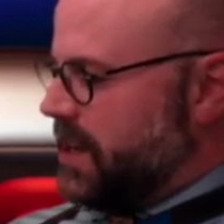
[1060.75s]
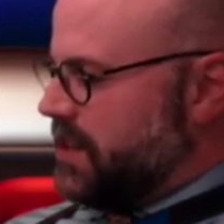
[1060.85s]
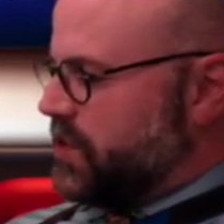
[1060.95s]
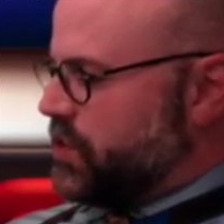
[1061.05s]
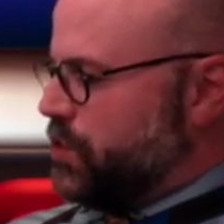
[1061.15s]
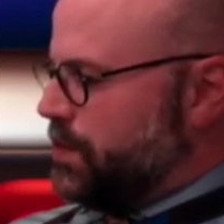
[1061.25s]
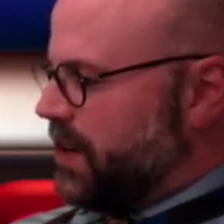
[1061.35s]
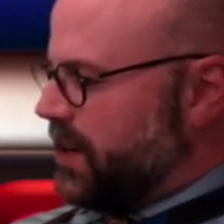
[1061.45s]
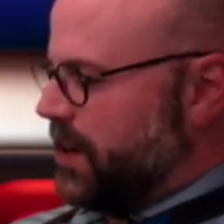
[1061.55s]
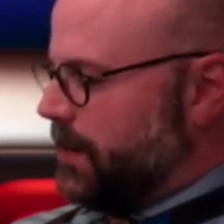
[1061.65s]
scooped out
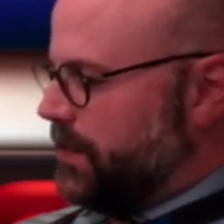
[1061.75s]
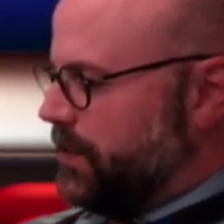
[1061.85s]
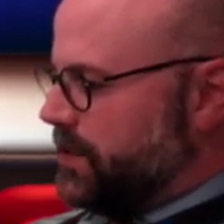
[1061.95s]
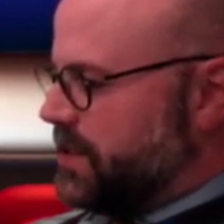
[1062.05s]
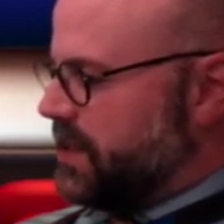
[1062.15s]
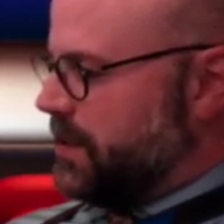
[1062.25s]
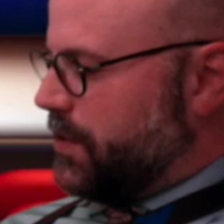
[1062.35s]
a cupful and skimmed over